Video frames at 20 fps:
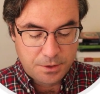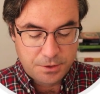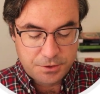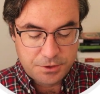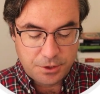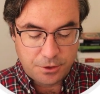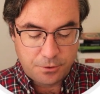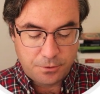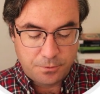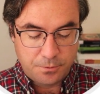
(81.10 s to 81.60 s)

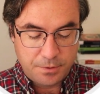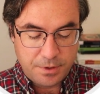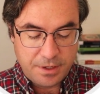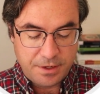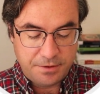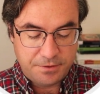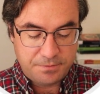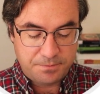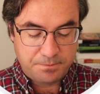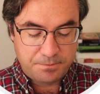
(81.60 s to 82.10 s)
So
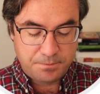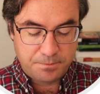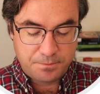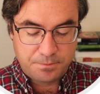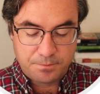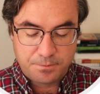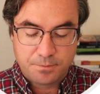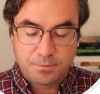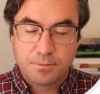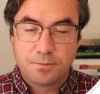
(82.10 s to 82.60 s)
the
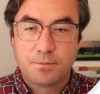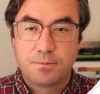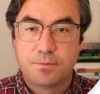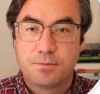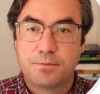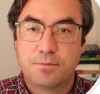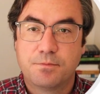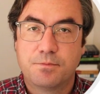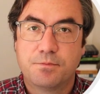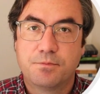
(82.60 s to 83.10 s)

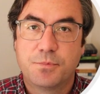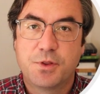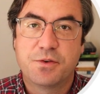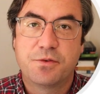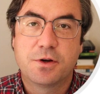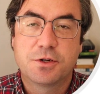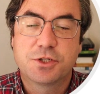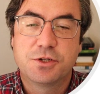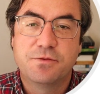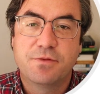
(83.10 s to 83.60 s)

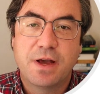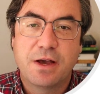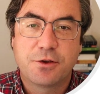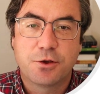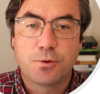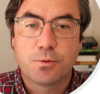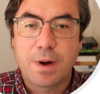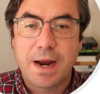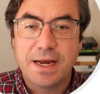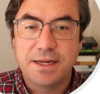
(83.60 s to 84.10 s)
function
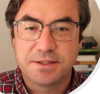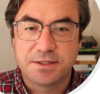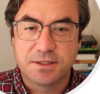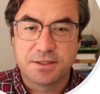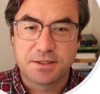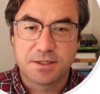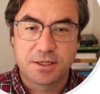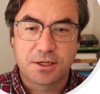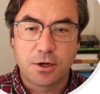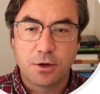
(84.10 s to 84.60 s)
value
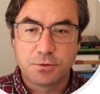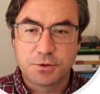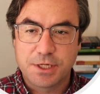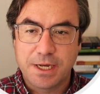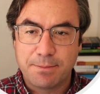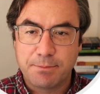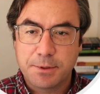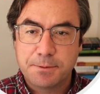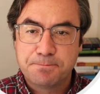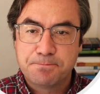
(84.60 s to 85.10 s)
rises, it goes
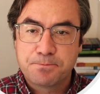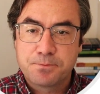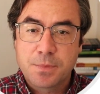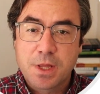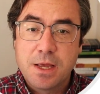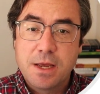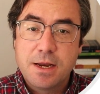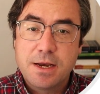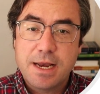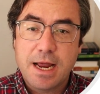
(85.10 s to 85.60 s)
up.
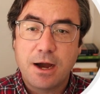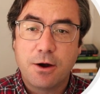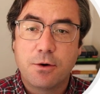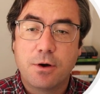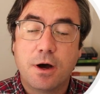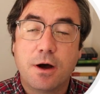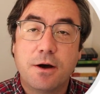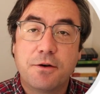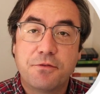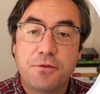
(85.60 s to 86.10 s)

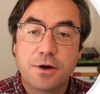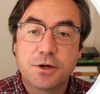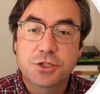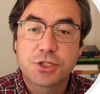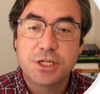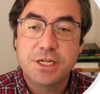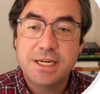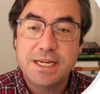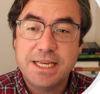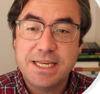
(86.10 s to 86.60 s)
Now, a
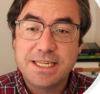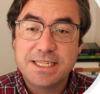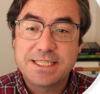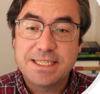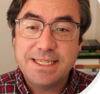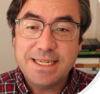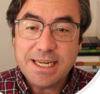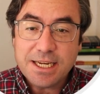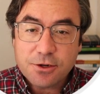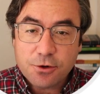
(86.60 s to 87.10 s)
function is
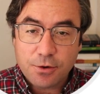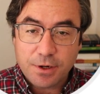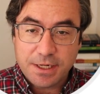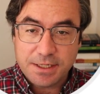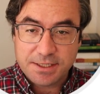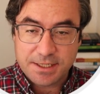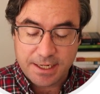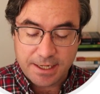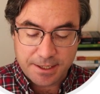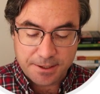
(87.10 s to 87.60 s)

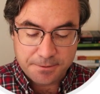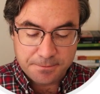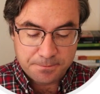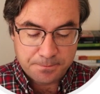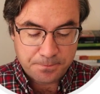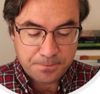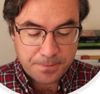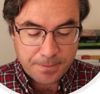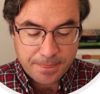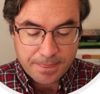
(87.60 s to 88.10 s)
decreasing
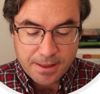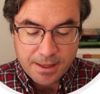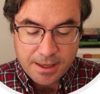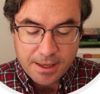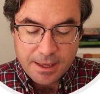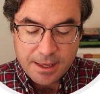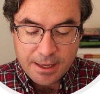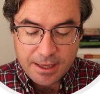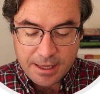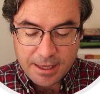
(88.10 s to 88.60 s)

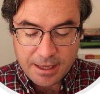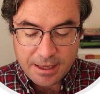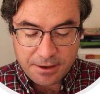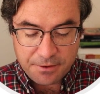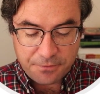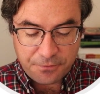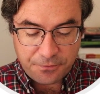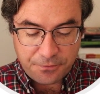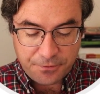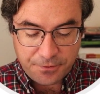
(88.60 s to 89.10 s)

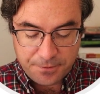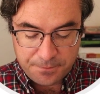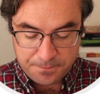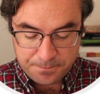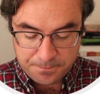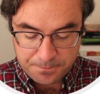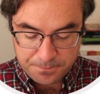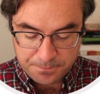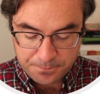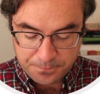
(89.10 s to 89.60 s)
if
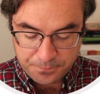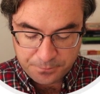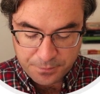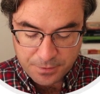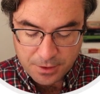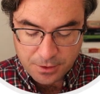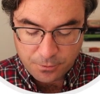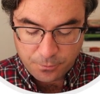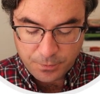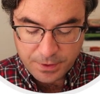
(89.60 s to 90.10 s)

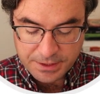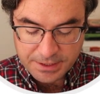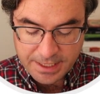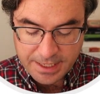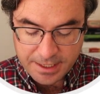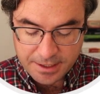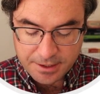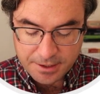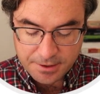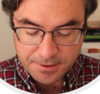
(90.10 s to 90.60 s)
we
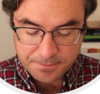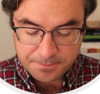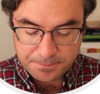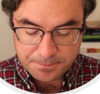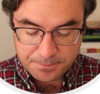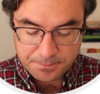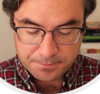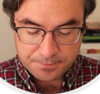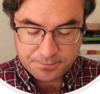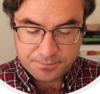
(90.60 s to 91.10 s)
take,
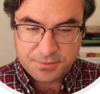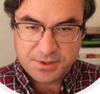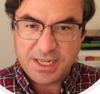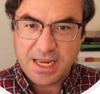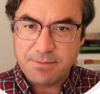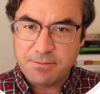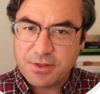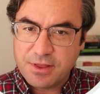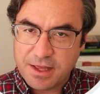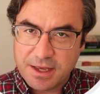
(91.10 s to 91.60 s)

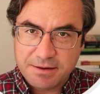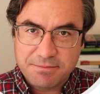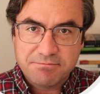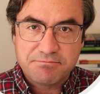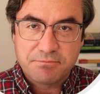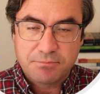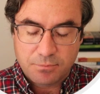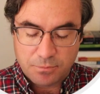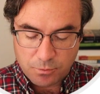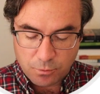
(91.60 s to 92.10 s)
same thing,
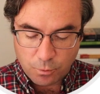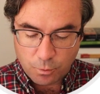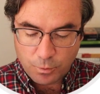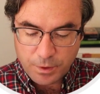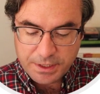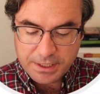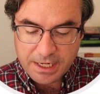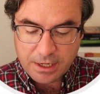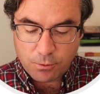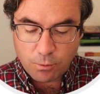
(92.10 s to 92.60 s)

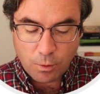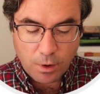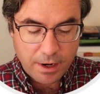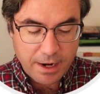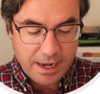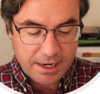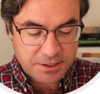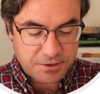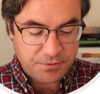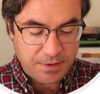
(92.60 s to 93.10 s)
we take one
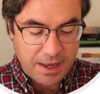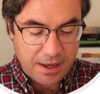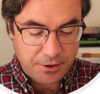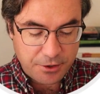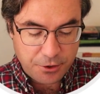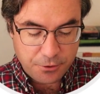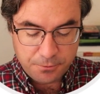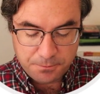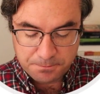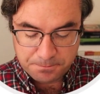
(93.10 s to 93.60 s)
x
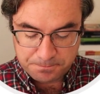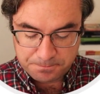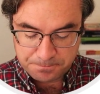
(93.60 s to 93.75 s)
value,